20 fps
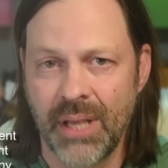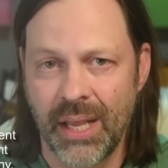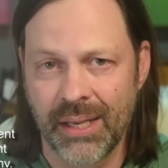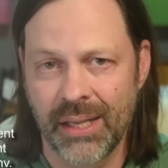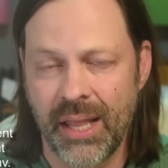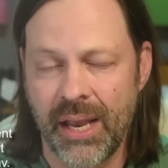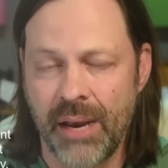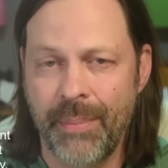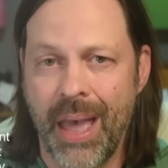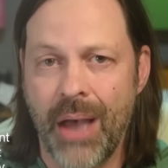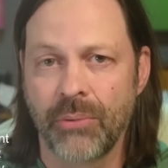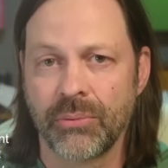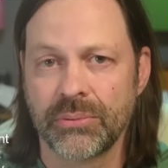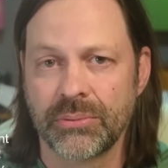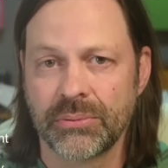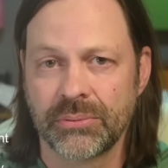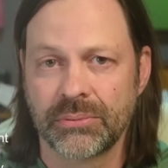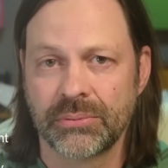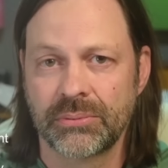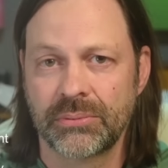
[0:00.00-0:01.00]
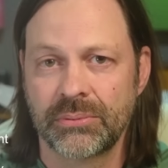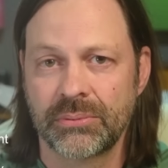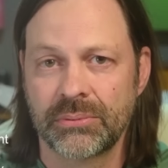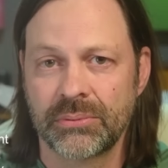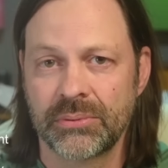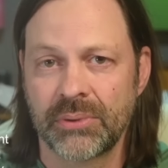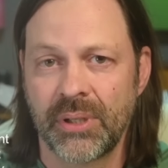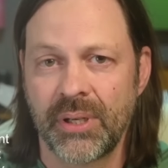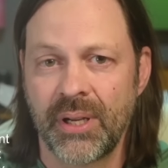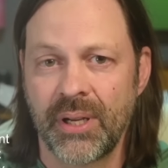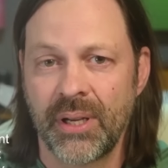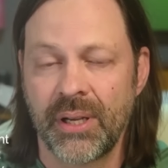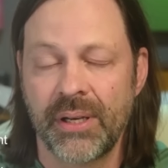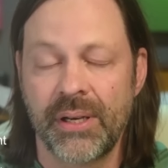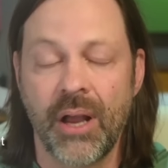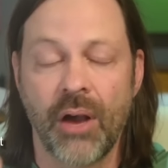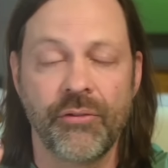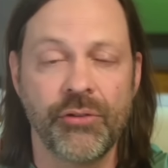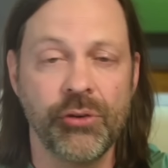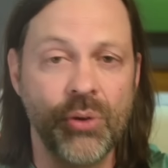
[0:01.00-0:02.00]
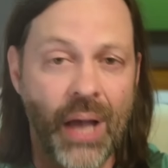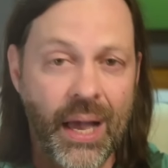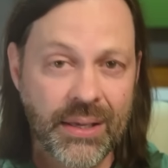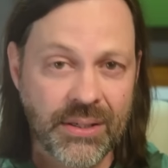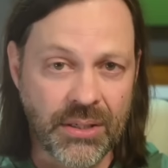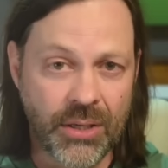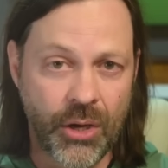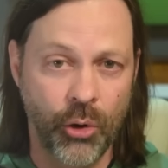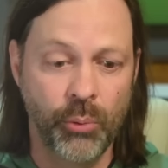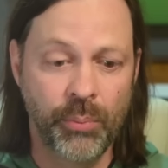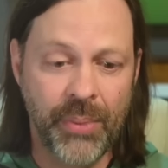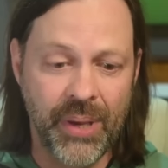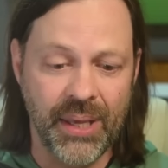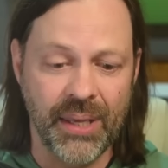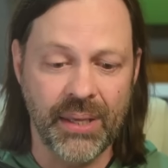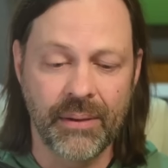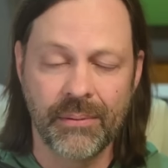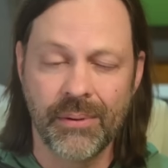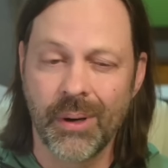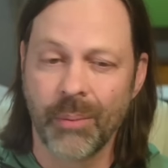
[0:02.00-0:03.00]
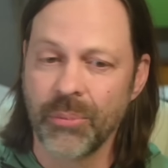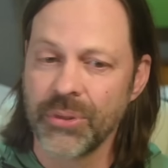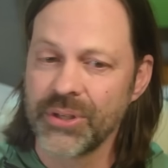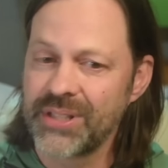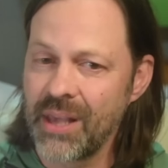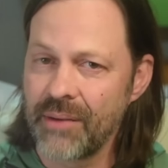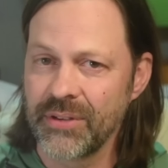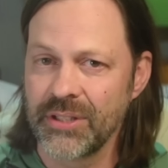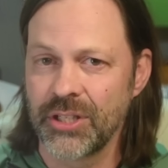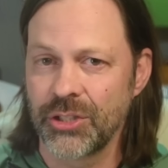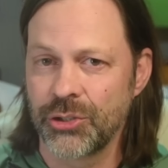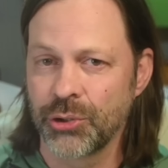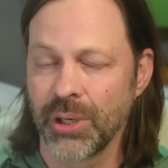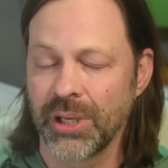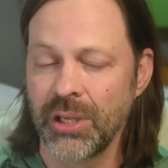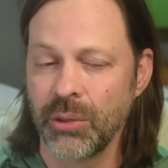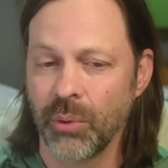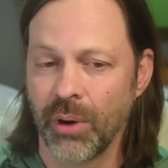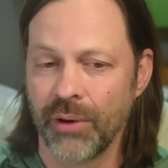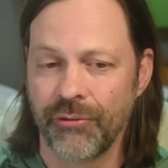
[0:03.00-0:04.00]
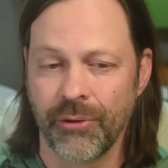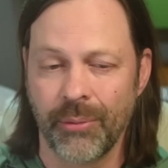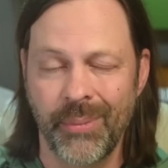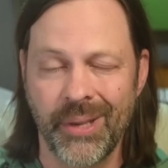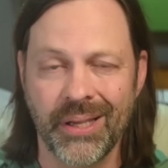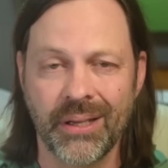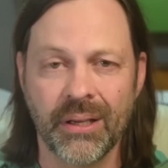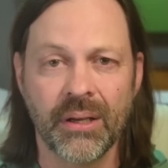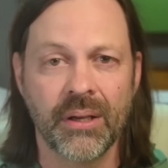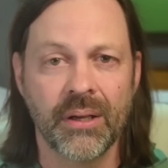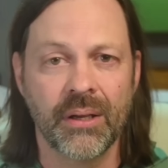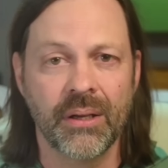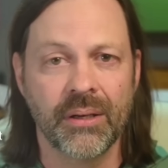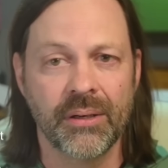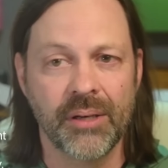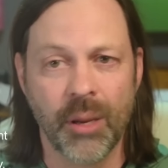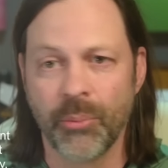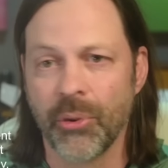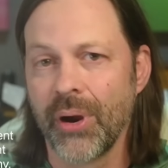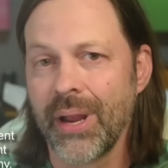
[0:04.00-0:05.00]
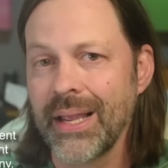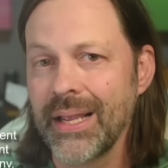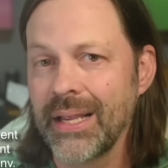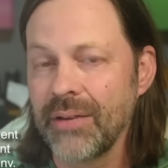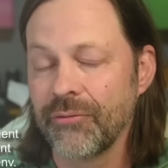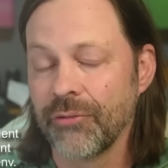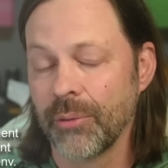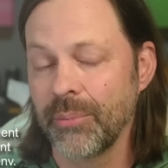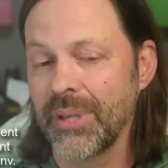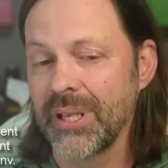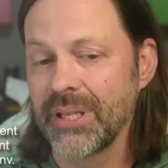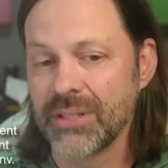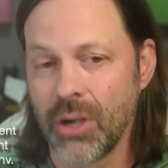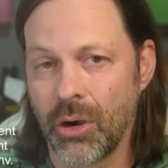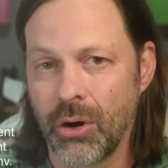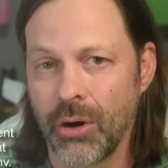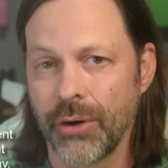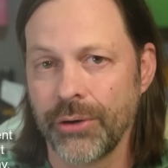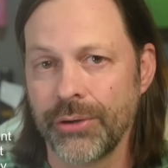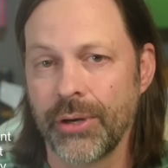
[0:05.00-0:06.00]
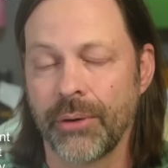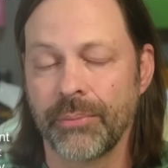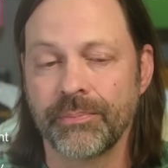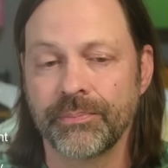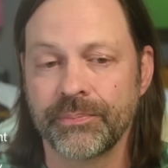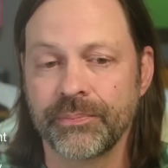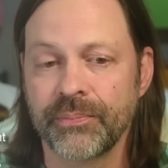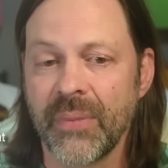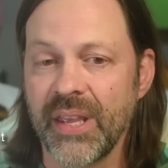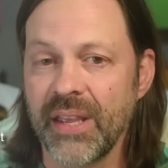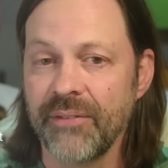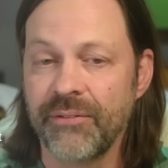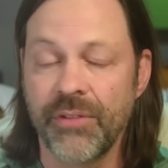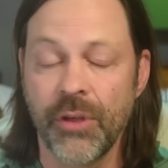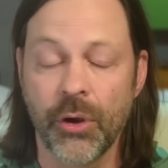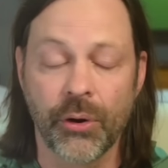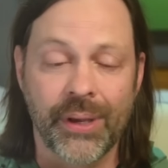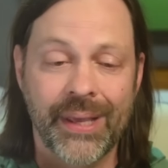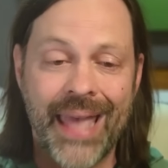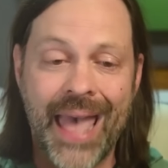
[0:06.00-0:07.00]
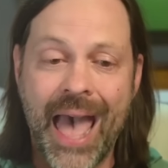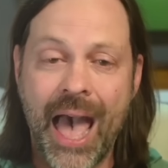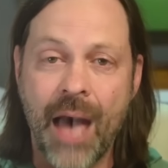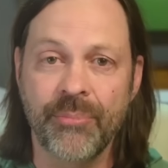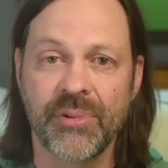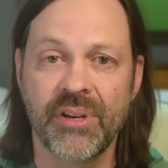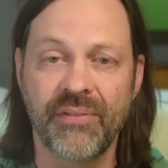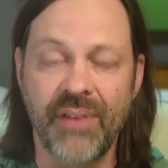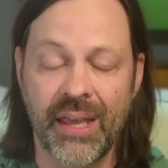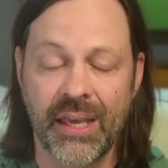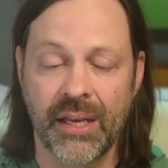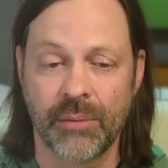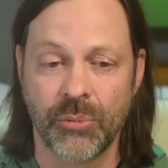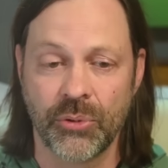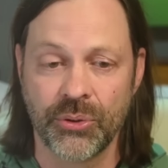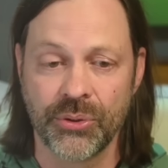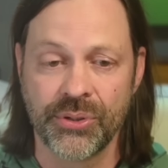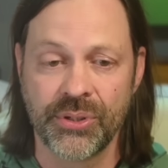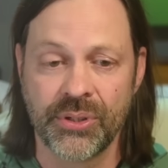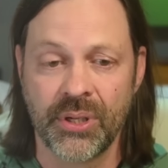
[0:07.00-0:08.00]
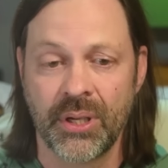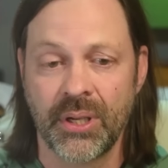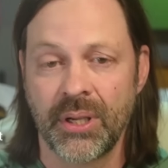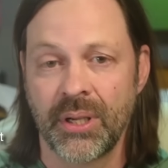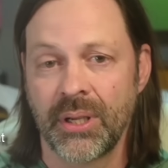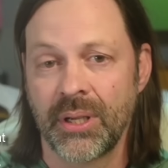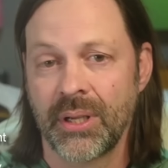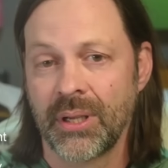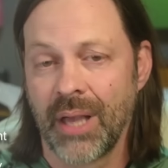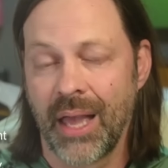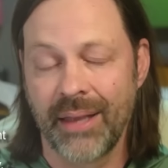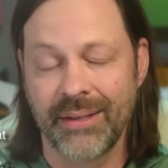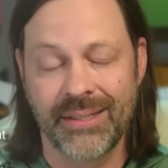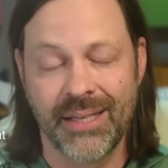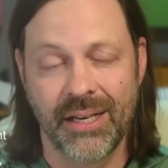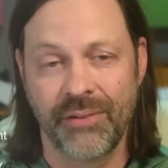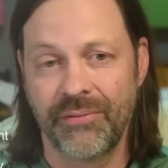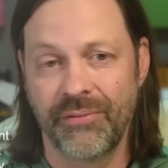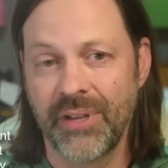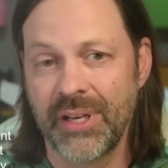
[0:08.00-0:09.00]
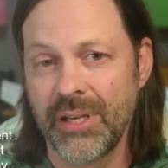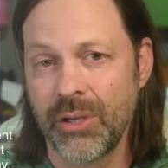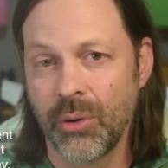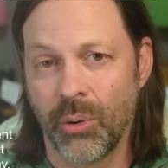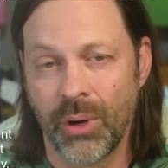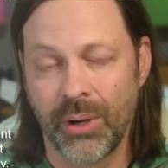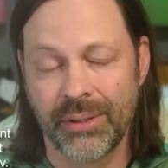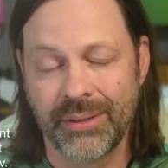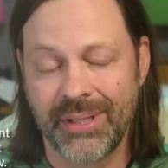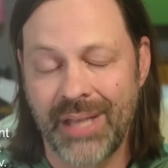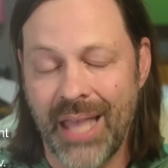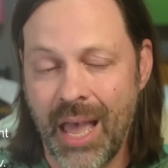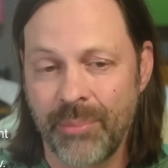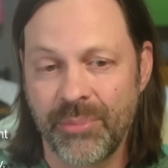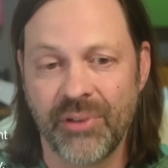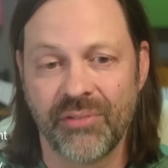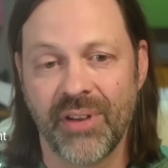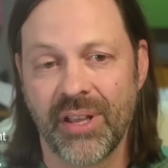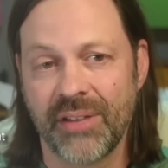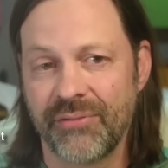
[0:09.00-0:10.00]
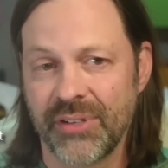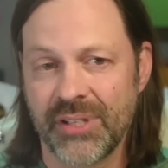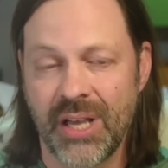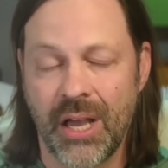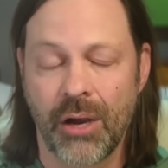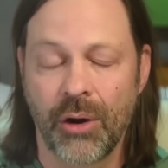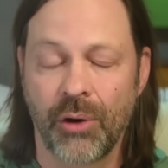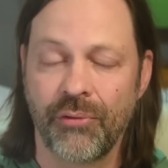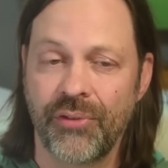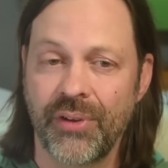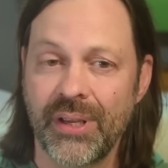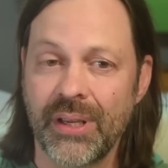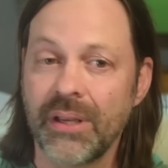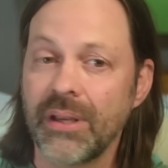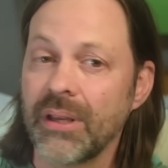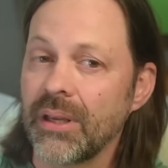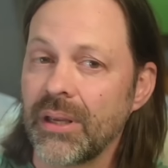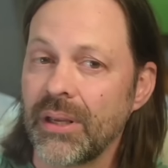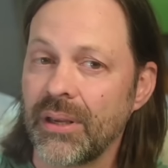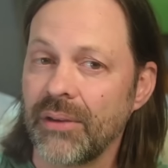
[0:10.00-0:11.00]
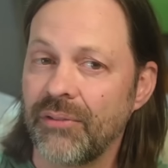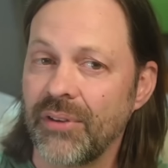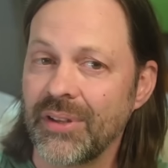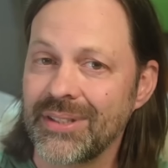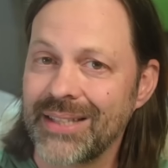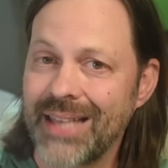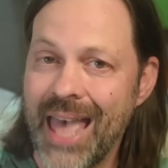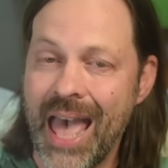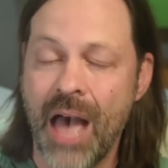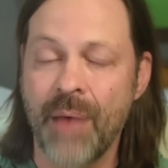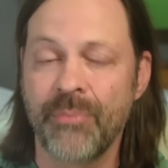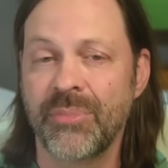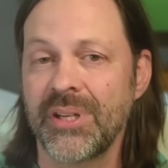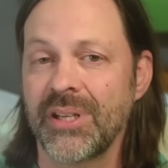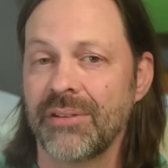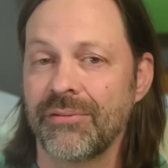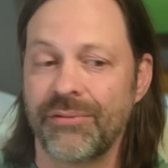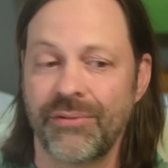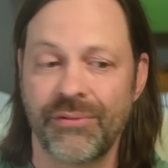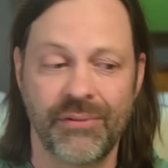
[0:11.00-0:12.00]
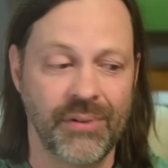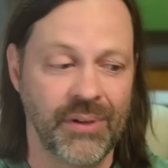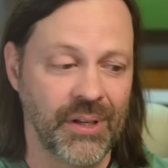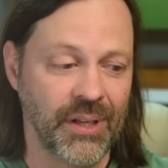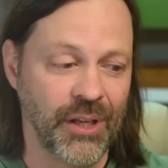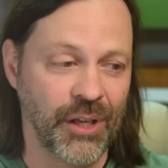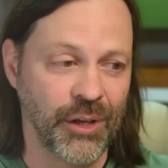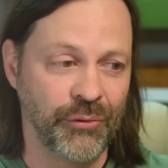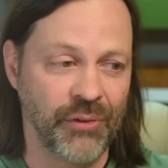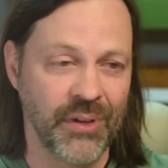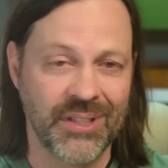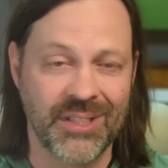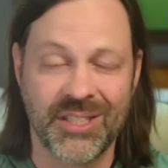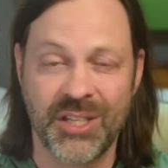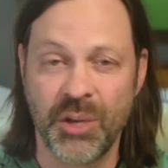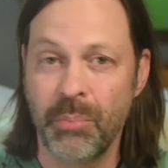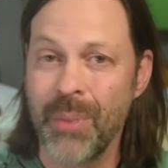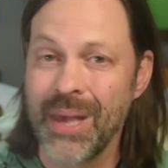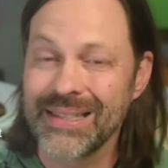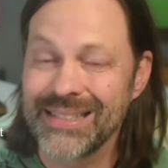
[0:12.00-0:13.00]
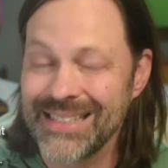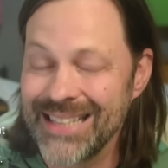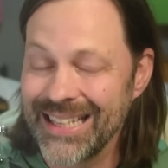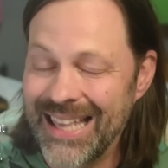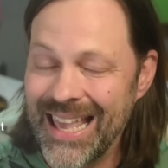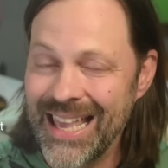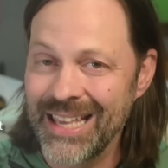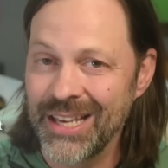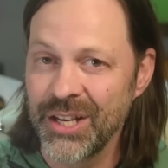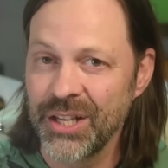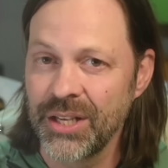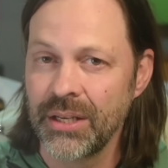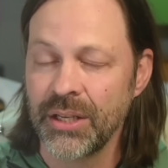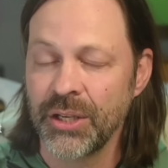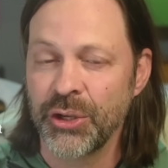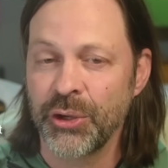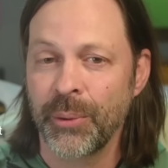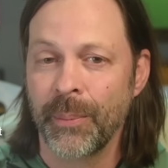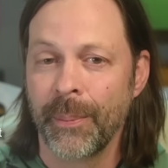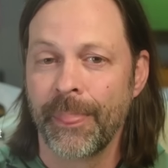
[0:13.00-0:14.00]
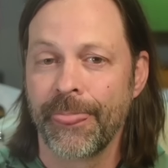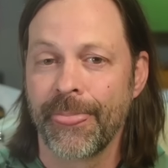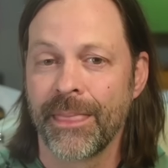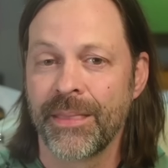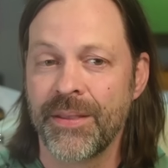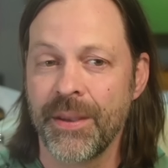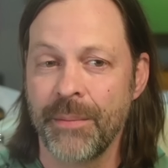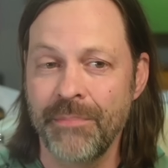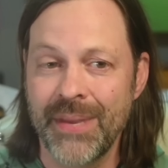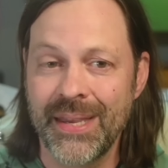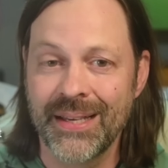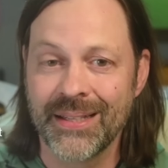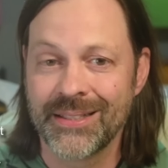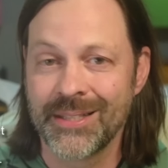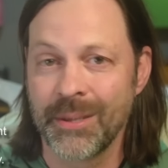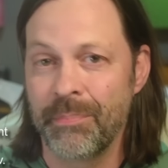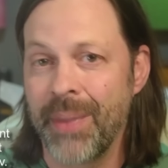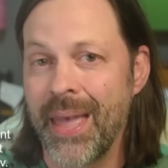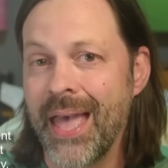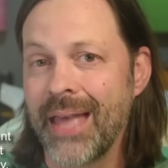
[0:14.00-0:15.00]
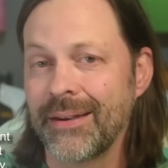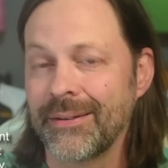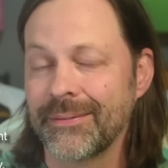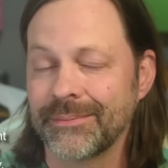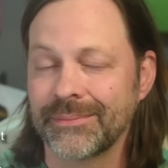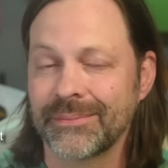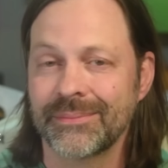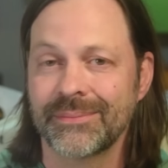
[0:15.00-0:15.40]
and let them out. Now, if you guys know me, number seven's a tricky one for me. Number eight for me is a hard no. If they're captive animals, I did a video on captive life photography. If it's captive, if it's domesticated, to me, it's a pet.